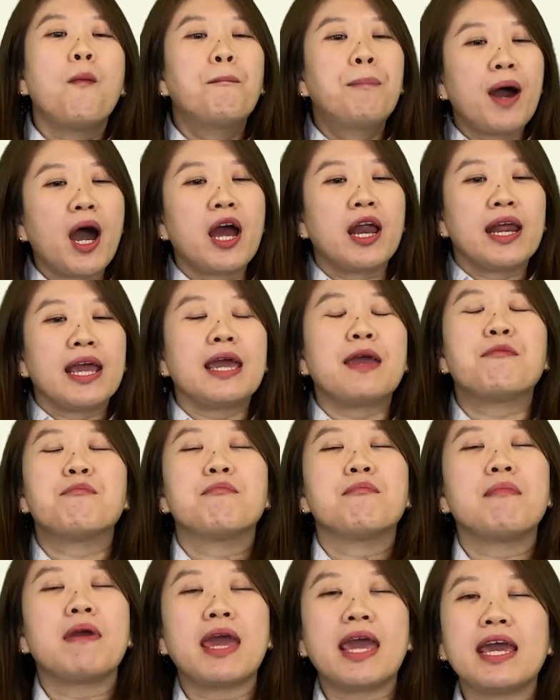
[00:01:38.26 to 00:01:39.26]
but it
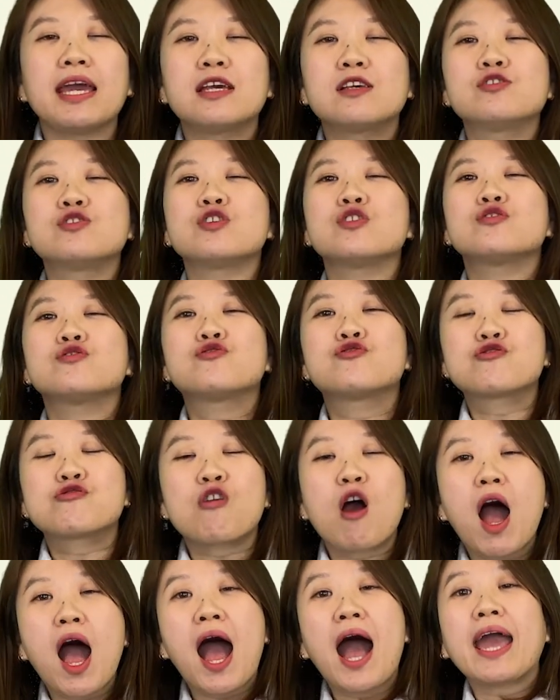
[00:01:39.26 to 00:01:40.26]
makes you
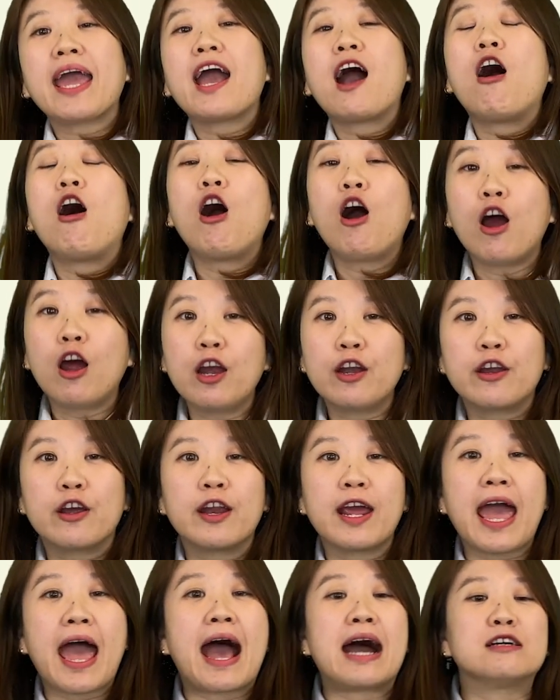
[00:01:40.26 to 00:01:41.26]
try
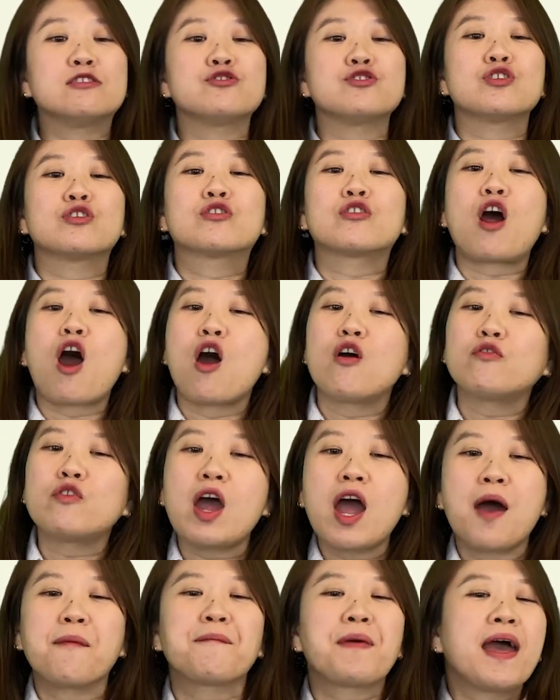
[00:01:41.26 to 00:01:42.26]
harder as you grow
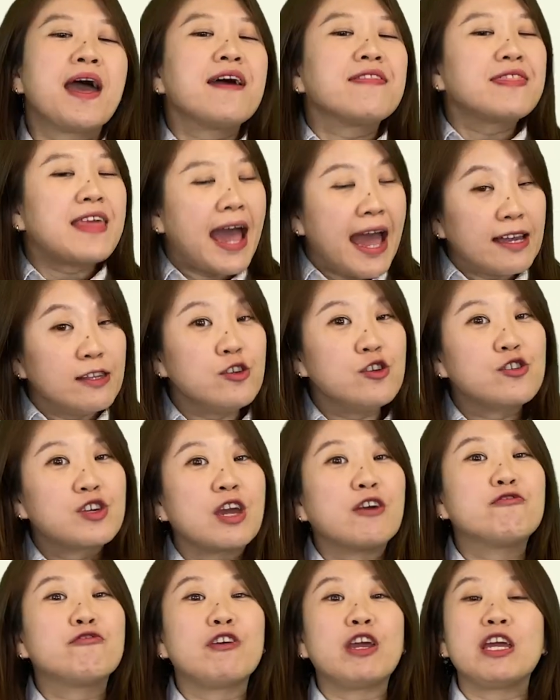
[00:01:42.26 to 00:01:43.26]
up. Then you
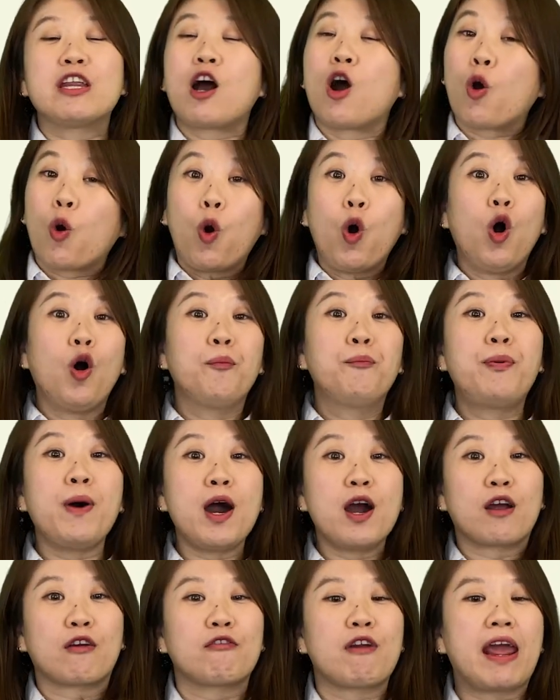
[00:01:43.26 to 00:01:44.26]
can read a whole
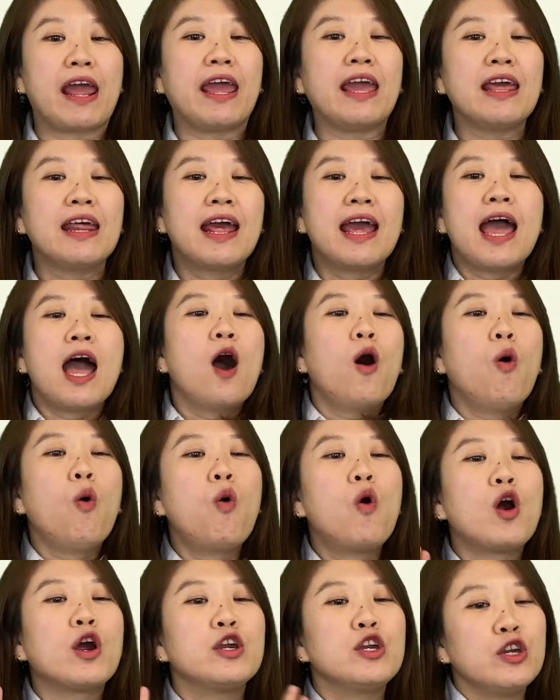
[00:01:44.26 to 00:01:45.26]
book, right?
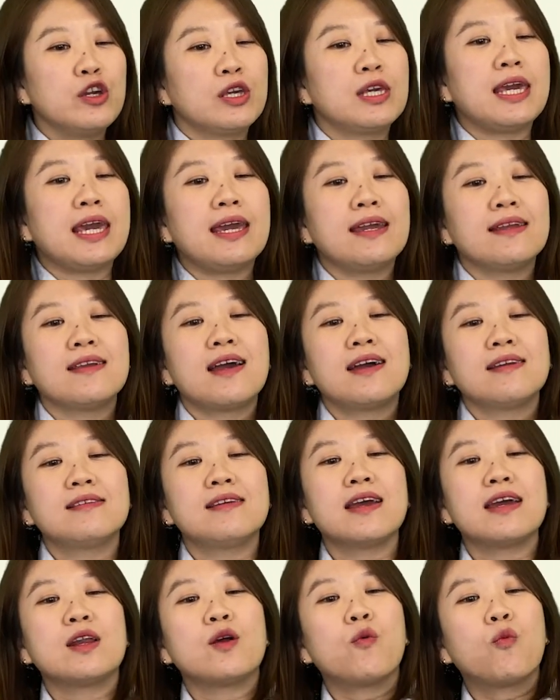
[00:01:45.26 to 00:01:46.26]
Or you cannot
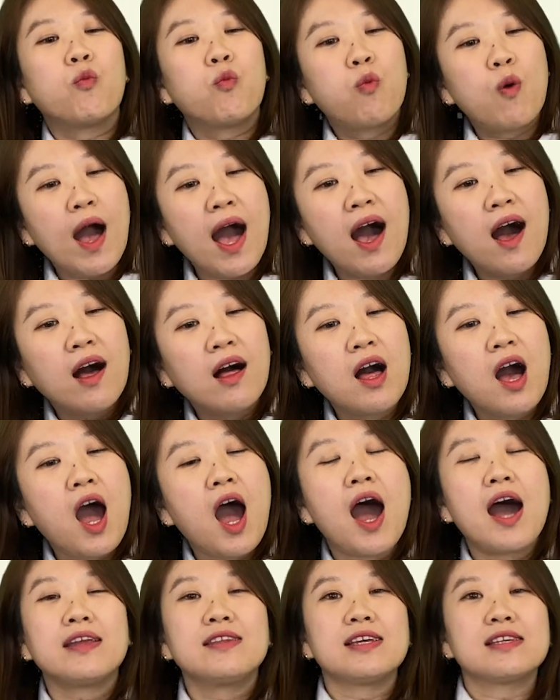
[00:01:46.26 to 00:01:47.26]
do well
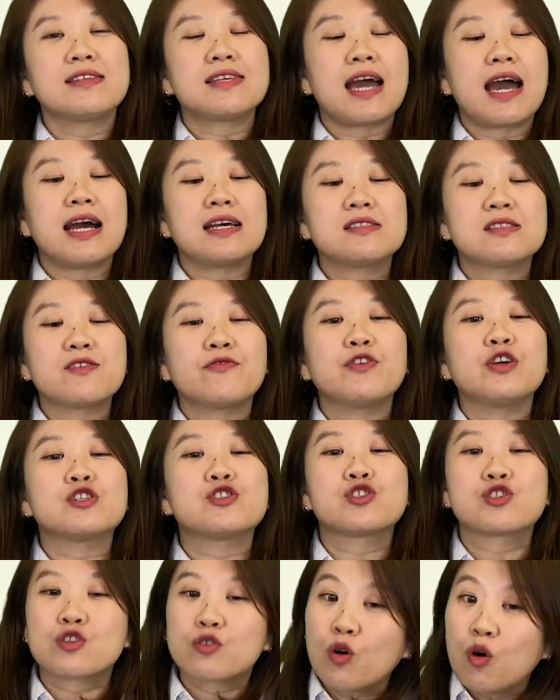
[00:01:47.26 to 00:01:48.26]
on the test of your
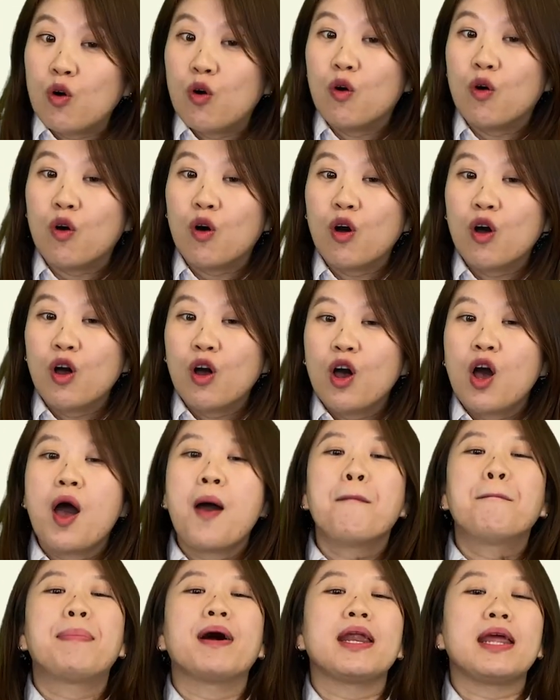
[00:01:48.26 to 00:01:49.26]
school,
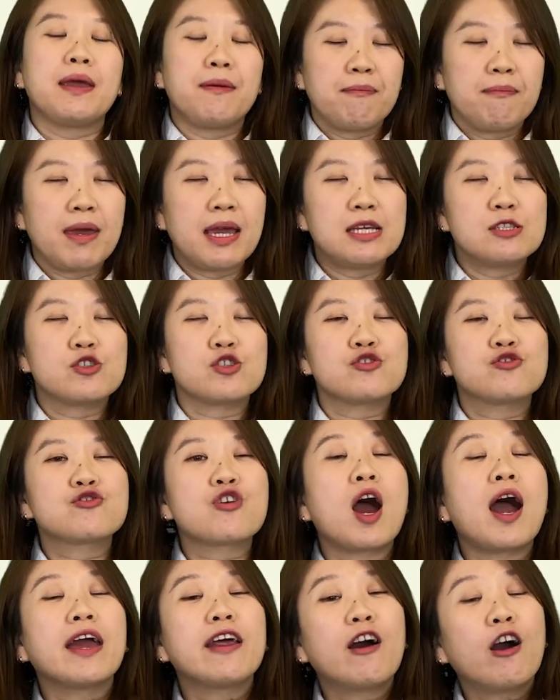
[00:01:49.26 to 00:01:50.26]
but it made you
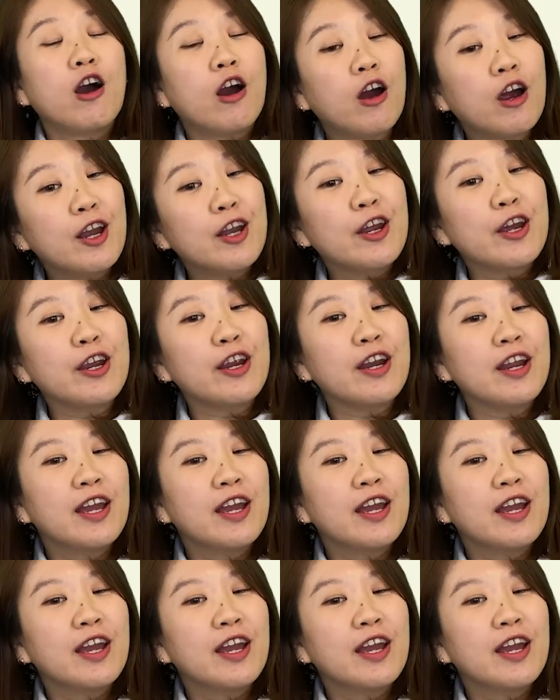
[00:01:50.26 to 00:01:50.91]
try harder.